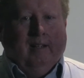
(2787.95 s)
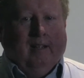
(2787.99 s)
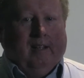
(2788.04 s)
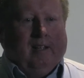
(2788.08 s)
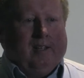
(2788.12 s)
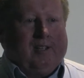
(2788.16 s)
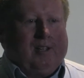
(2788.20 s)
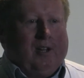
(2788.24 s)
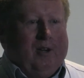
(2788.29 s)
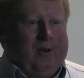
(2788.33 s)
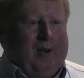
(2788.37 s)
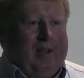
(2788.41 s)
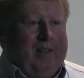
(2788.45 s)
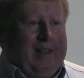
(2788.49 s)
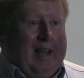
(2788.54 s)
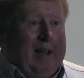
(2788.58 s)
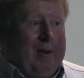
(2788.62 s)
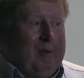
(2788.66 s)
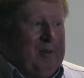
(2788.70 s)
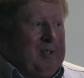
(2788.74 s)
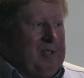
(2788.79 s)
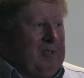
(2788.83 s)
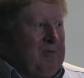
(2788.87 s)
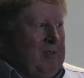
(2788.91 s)
So, and
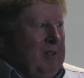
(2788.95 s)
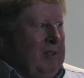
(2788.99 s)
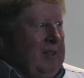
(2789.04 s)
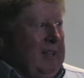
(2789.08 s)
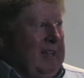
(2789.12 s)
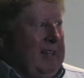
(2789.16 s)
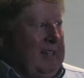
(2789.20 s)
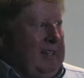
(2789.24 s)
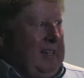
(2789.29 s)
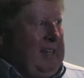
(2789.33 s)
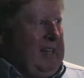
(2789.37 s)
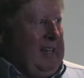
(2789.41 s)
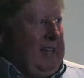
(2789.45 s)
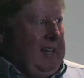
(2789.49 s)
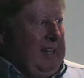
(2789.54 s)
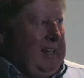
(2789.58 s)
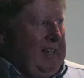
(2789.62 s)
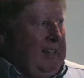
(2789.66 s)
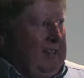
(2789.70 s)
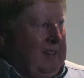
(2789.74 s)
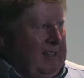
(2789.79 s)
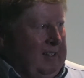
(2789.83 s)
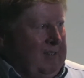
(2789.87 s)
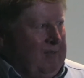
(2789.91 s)
that was really a
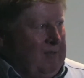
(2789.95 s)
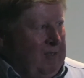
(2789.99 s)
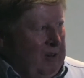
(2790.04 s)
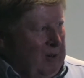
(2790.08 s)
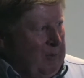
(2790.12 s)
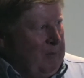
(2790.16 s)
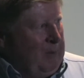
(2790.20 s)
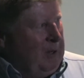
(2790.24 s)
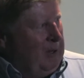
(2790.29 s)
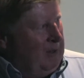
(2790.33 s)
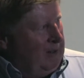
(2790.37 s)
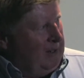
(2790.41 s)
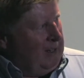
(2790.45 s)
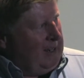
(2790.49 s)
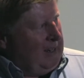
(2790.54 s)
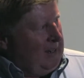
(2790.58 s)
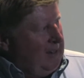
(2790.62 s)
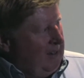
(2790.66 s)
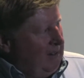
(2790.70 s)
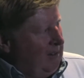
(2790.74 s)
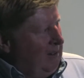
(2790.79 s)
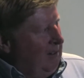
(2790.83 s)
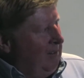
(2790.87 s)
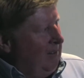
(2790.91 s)
key, the invertibility
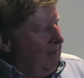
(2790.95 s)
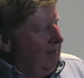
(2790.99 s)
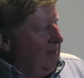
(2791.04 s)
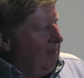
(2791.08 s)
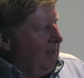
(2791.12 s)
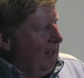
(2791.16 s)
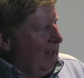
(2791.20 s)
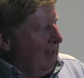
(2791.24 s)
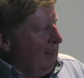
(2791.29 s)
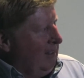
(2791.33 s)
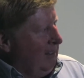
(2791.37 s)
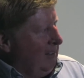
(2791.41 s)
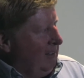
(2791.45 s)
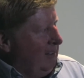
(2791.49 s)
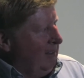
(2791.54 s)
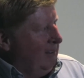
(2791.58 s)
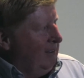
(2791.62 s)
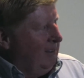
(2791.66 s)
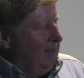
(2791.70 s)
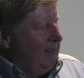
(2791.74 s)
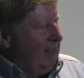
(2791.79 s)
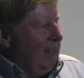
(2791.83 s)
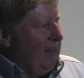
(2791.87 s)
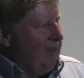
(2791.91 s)
thing that
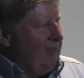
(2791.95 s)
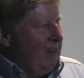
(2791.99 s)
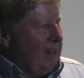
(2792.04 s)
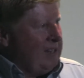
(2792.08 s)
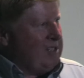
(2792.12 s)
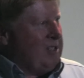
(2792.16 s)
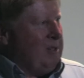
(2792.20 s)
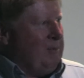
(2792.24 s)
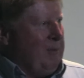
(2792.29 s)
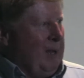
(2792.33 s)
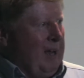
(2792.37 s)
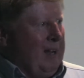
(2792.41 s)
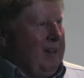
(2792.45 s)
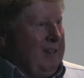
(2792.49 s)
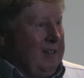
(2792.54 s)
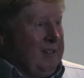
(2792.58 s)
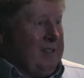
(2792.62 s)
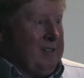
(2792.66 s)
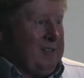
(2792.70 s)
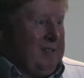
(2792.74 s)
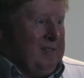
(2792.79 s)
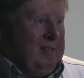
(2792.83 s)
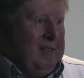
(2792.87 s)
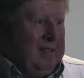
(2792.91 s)
Dave asked about,
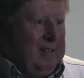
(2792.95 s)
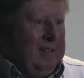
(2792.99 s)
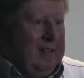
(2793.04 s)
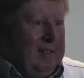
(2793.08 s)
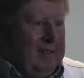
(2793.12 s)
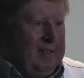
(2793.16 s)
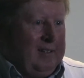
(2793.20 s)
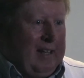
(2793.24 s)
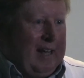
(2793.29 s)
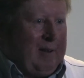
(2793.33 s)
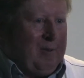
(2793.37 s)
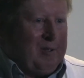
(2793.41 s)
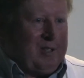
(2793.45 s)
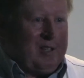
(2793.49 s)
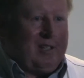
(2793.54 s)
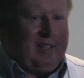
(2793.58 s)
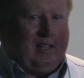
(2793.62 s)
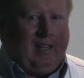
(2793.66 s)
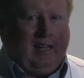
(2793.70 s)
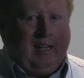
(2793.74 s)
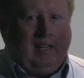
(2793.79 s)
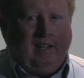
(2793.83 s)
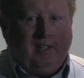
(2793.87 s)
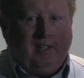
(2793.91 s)
is that was a key